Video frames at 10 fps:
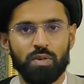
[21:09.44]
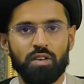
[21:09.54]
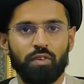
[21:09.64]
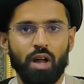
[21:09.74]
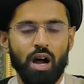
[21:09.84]

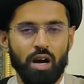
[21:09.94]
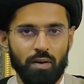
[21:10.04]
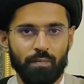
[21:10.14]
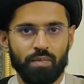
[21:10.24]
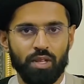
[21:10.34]
flour,
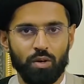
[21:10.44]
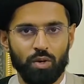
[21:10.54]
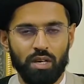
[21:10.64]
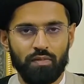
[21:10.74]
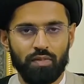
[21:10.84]

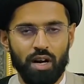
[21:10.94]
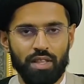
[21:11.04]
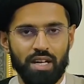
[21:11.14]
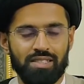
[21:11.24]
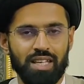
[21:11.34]
okay, flour
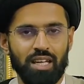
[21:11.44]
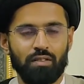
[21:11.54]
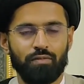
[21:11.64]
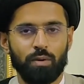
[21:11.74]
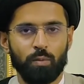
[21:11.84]
that is
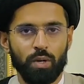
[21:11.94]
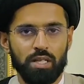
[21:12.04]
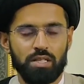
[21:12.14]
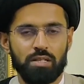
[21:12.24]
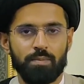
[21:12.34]
taken from
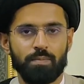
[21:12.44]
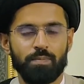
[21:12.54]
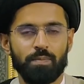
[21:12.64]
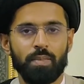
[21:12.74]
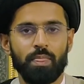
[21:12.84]
wheat,
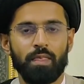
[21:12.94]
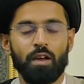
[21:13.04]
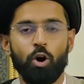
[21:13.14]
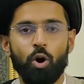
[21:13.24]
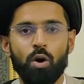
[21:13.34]

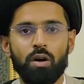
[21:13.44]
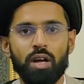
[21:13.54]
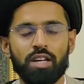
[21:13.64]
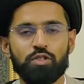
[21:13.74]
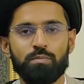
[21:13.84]
or
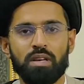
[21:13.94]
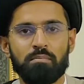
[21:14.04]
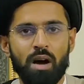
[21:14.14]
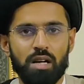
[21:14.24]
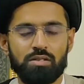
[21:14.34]
it be
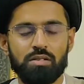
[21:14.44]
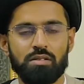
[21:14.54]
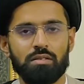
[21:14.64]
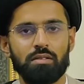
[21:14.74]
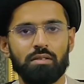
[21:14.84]
mud.
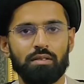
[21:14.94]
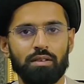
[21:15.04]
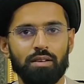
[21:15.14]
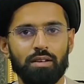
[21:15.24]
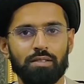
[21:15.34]

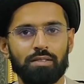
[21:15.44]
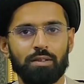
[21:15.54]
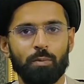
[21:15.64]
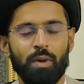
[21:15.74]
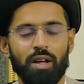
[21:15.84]

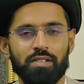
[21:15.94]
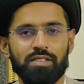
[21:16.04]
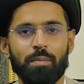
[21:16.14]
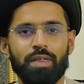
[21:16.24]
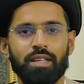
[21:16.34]
Mud is
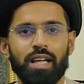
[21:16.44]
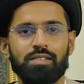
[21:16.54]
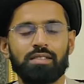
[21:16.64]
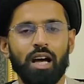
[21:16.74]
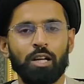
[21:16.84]
something
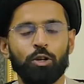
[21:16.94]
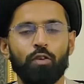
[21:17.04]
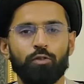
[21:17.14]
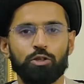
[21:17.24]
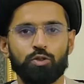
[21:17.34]
that's
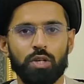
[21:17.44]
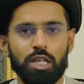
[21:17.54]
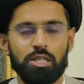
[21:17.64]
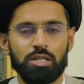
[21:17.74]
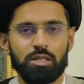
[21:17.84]
unlawful to
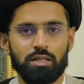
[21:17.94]
eat,